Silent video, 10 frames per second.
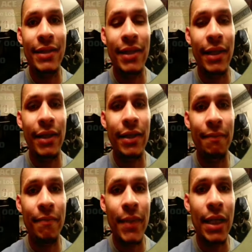did
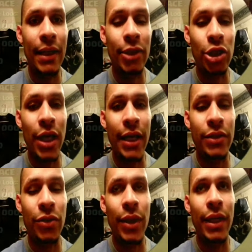try
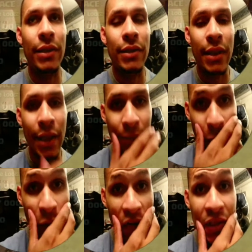to hit
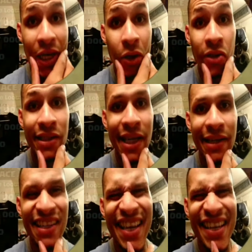one of the Town Hall
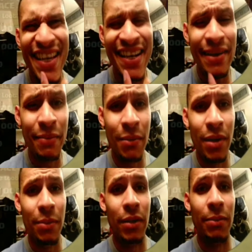10s. Ended up coming
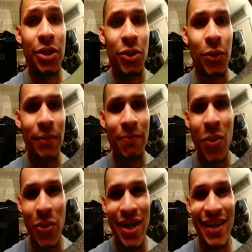up a little bit short.
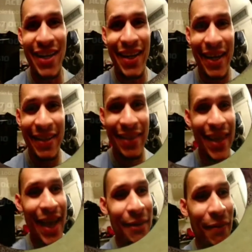We're not going to get into
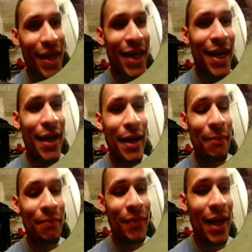that.
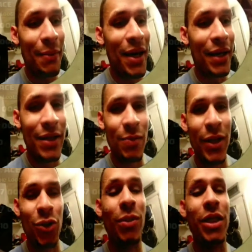I'm not going to
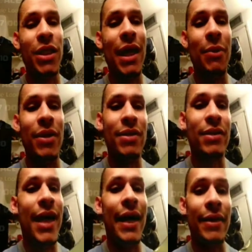spend too much time on this
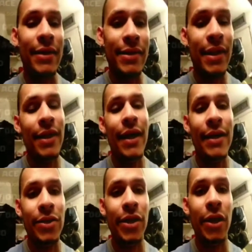attack because,
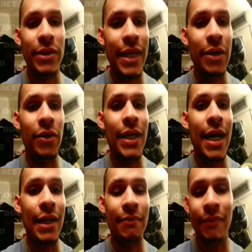as you know, it's Town Hall
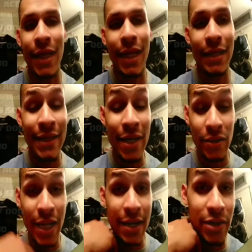9, and Town Hall
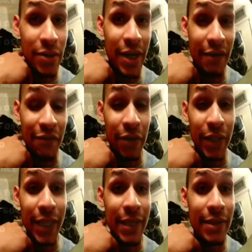9 is already
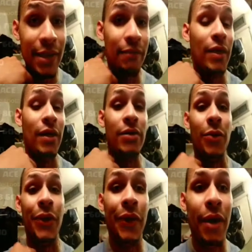fairly easy. So
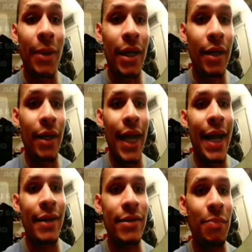when you're coming in
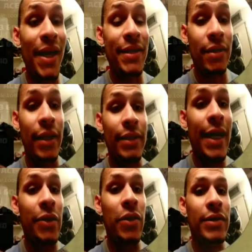as basically a
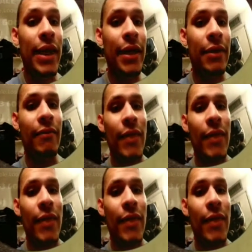Town Hall 10,